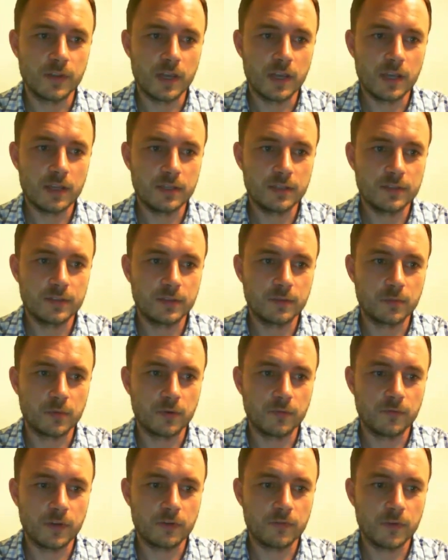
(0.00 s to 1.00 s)
So that is
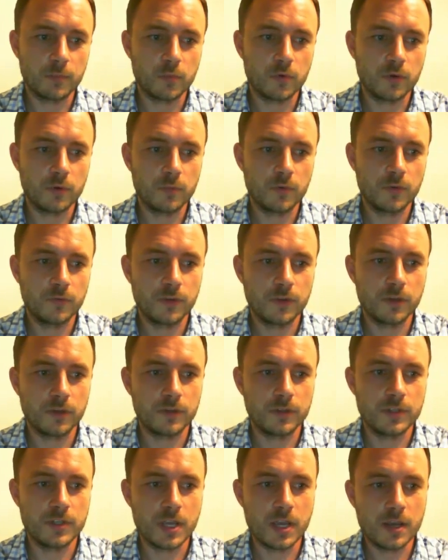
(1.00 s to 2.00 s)
the profile report.
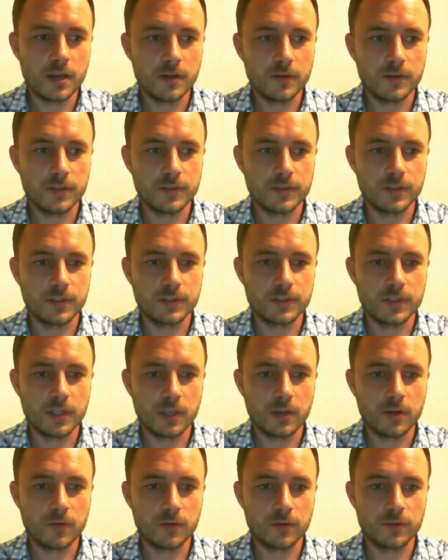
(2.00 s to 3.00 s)
Moving on down is the
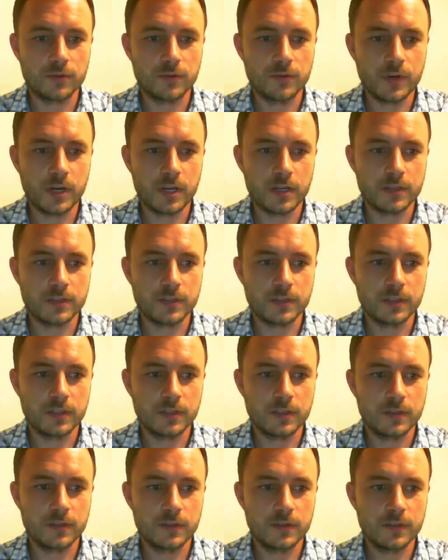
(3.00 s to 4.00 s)
Sitecore
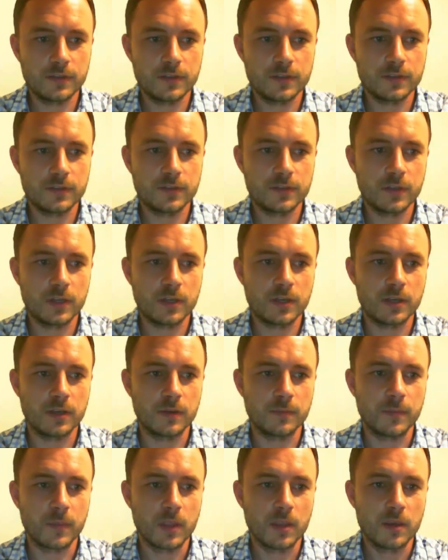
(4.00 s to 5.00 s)
trace, and this is
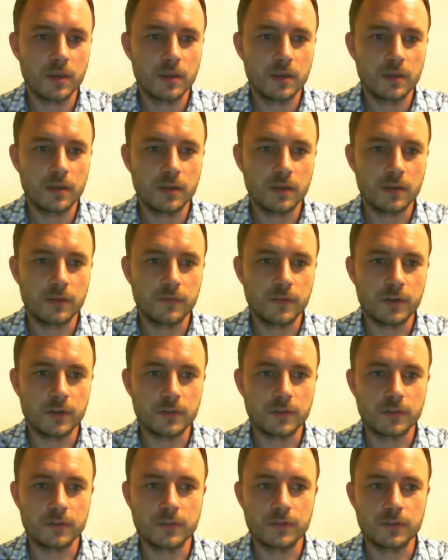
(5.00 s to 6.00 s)
uh, uh,
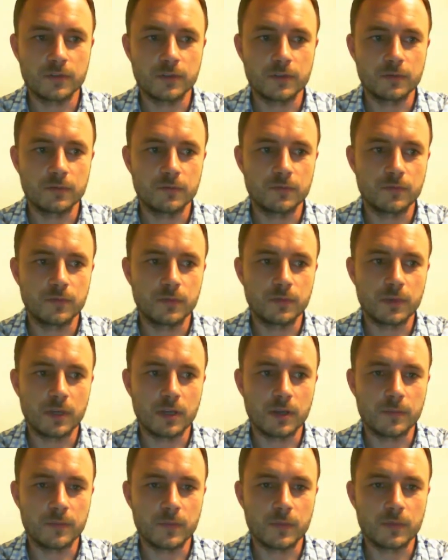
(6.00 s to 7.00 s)
very close to the
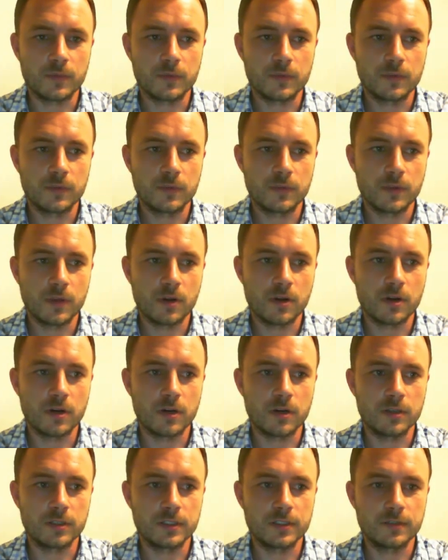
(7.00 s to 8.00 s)
um,
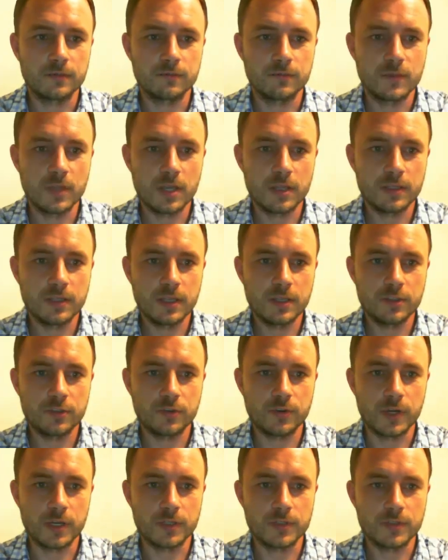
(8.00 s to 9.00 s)
our dot
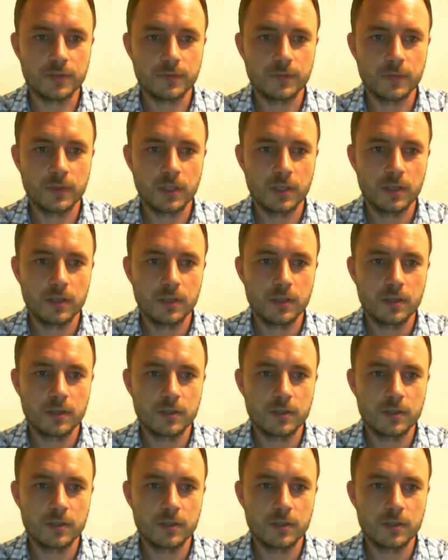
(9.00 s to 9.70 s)
net trace.